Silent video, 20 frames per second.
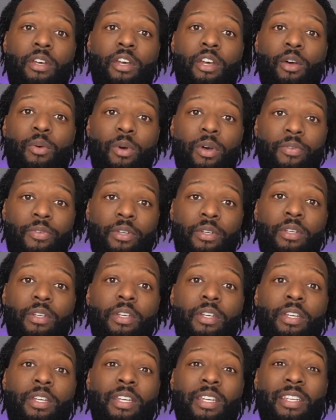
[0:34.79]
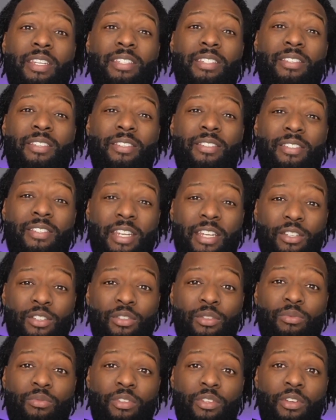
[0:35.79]
However, it is
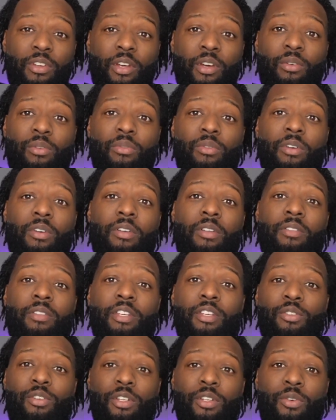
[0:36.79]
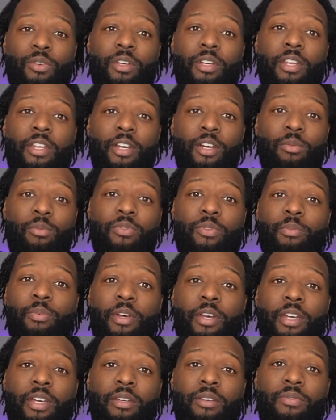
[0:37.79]
essential to know that you cannot get help for
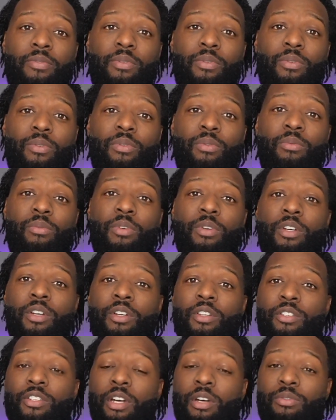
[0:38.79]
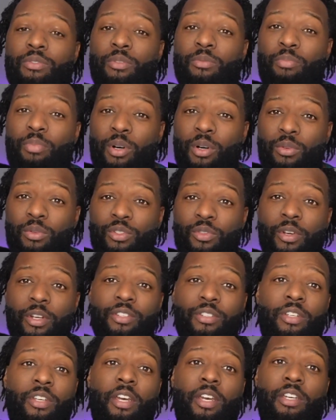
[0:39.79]
paying for child's compulsory
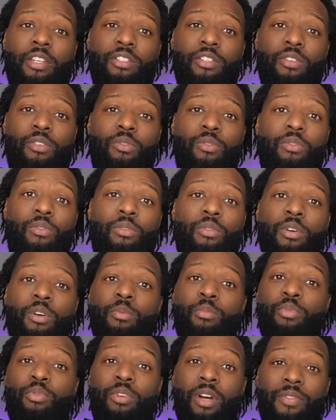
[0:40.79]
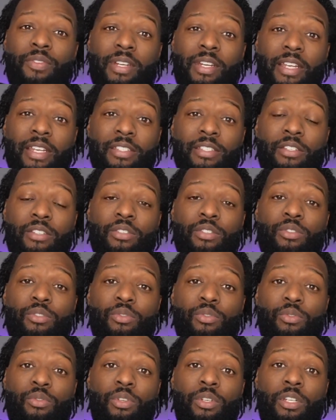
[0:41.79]
education or private lessons
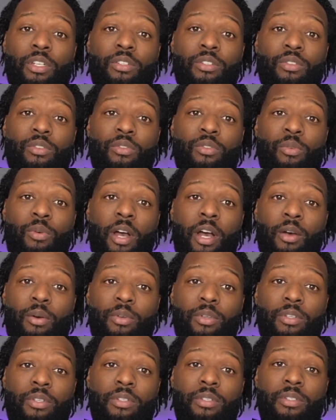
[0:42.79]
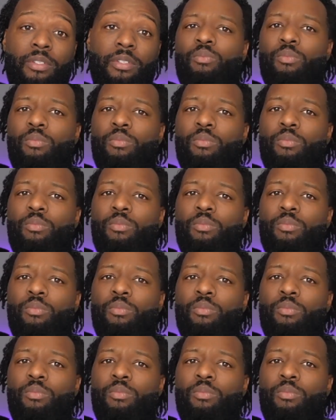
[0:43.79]
during school hours.